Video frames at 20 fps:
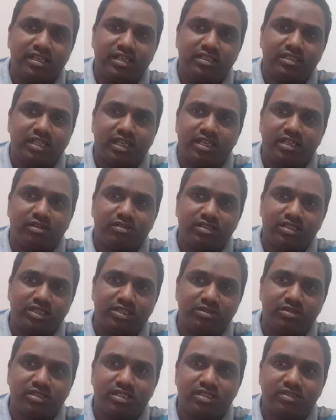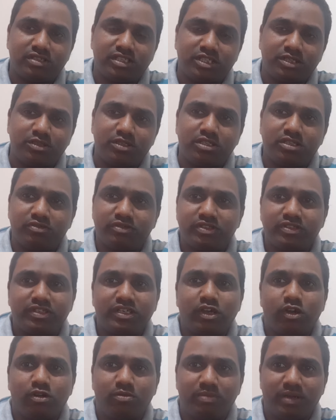Sir, now issues is with the
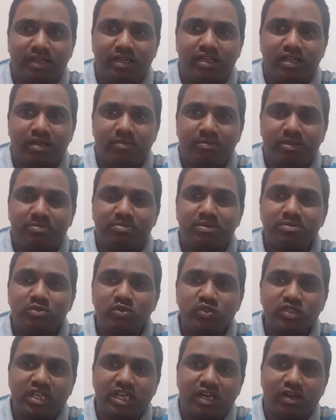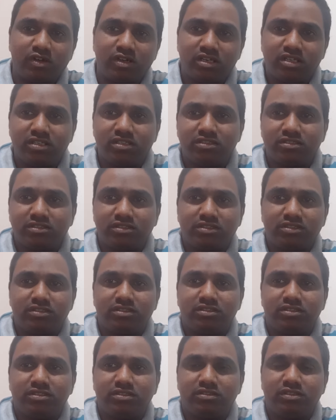government. People moving around
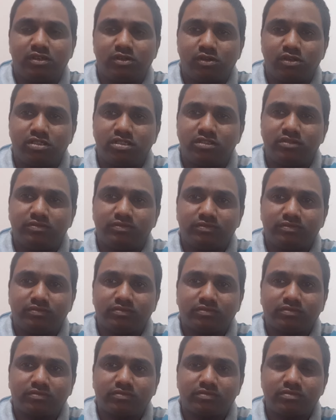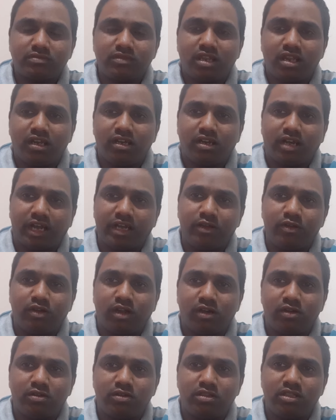the roads, trying to
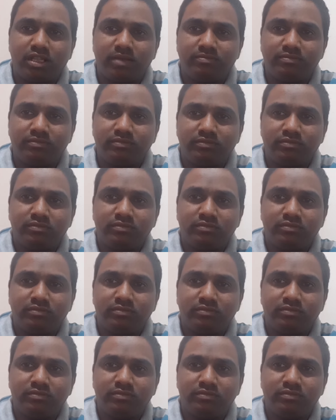control them.